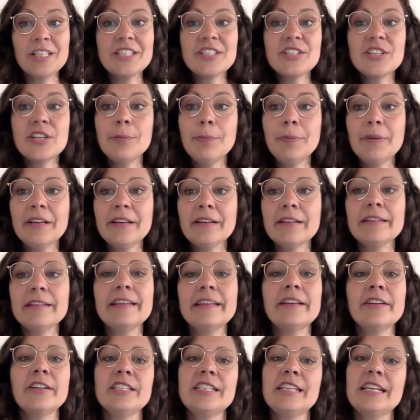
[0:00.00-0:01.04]
typically
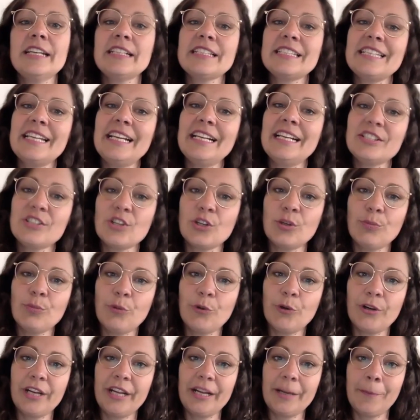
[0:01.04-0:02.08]
conduct sales
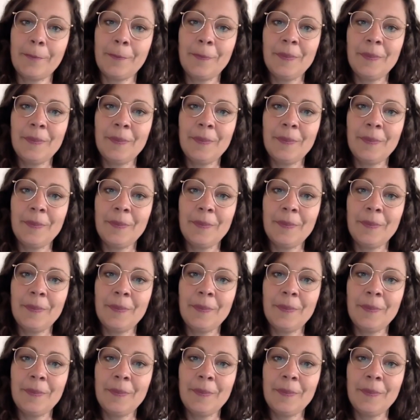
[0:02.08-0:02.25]
onboarding.